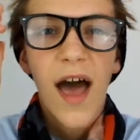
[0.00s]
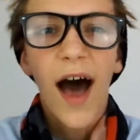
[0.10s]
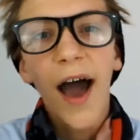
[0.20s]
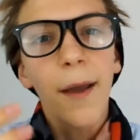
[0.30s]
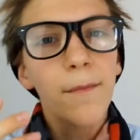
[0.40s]

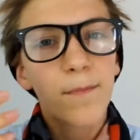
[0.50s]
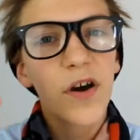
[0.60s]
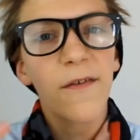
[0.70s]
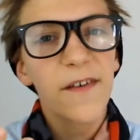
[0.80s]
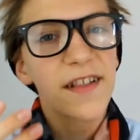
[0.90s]
I'm
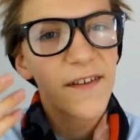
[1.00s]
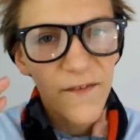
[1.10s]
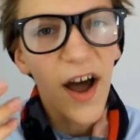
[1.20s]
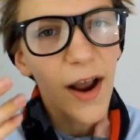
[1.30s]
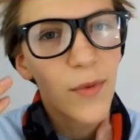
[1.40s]
perfectly
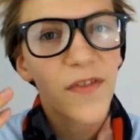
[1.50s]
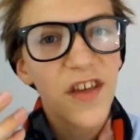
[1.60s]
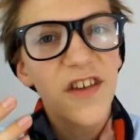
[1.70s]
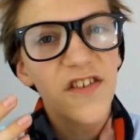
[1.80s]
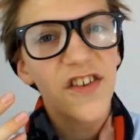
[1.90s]
fine with
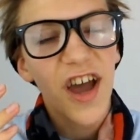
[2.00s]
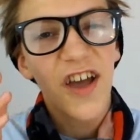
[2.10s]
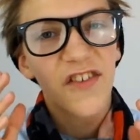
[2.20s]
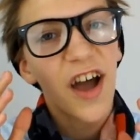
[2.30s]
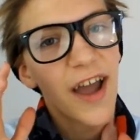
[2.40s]
this,
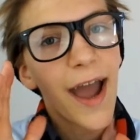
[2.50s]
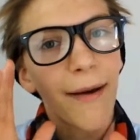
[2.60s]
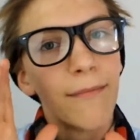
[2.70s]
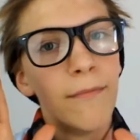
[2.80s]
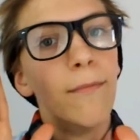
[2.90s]
as I
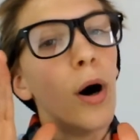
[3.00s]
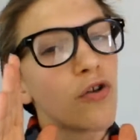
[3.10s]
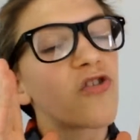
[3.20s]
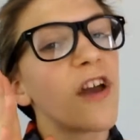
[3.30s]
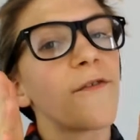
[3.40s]
am
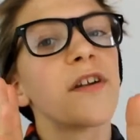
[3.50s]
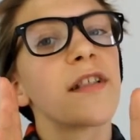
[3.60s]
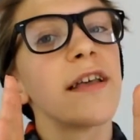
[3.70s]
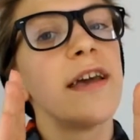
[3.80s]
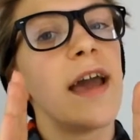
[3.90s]
most
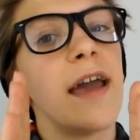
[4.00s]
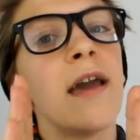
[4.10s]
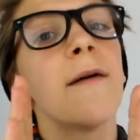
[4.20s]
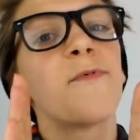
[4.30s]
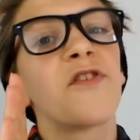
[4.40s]
definitely a
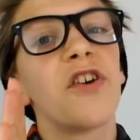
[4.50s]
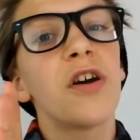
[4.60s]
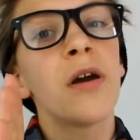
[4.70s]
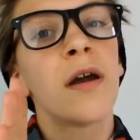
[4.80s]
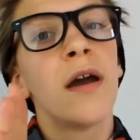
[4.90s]

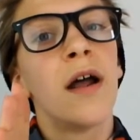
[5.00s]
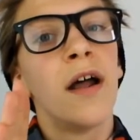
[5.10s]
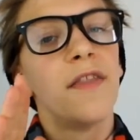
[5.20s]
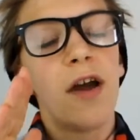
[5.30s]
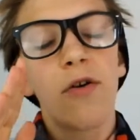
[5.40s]
hipster.
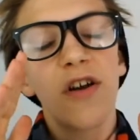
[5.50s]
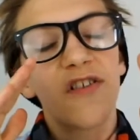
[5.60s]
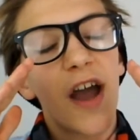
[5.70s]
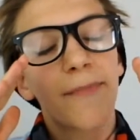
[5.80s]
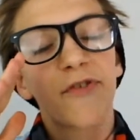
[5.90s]
There is
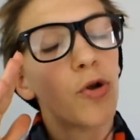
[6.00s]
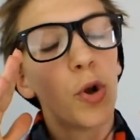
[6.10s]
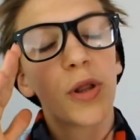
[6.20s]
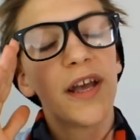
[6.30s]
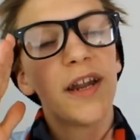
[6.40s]

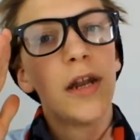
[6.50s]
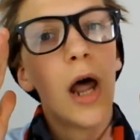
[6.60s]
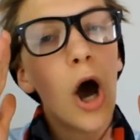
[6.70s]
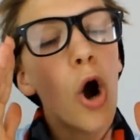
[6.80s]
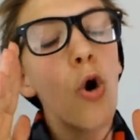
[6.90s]
absolutely
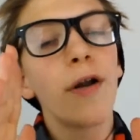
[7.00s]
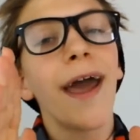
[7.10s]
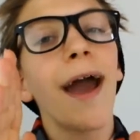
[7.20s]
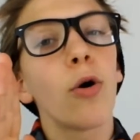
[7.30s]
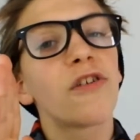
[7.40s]
no
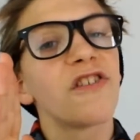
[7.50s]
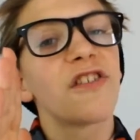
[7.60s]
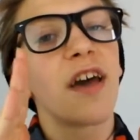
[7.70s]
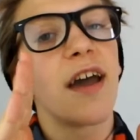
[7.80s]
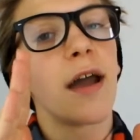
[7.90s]
doubt
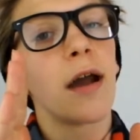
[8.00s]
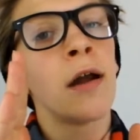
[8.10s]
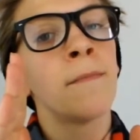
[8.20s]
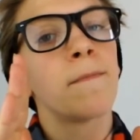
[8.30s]
there.